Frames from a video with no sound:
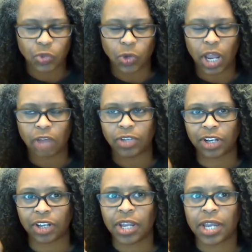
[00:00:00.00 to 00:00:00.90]
were
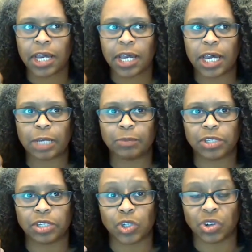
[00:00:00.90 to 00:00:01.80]
having um,
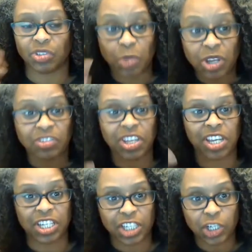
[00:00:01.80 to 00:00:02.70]
to sort of pivot
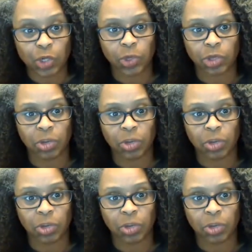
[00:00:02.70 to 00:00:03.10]
and deal with.